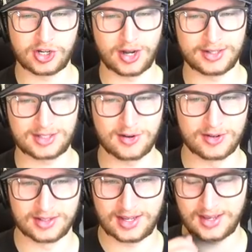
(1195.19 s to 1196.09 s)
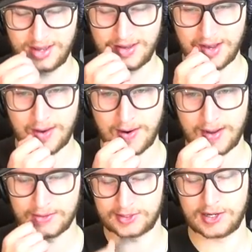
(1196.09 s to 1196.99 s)
shots currently. All
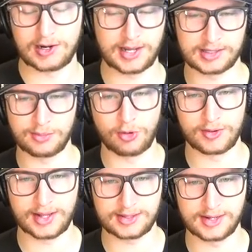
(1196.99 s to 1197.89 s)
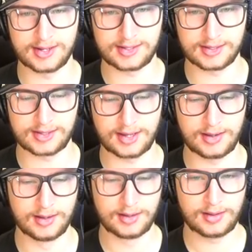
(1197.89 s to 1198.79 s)
right, they're starting to get some more. That's nice to
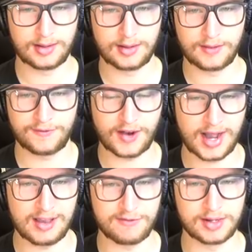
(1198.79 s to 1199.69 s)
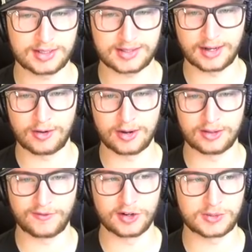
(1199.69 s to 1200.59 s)
see. Five minutes to go here
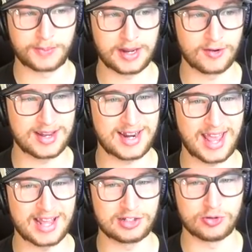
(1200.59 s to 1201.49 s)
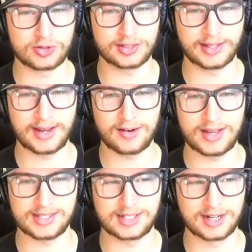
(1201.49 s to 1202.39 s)
in the first period, and Duclair
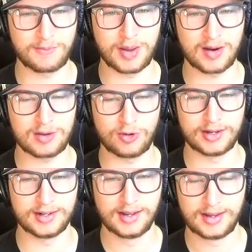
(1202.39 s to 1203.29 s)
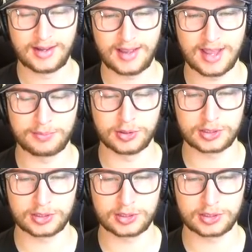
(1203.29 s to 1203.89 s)
is going to bury one and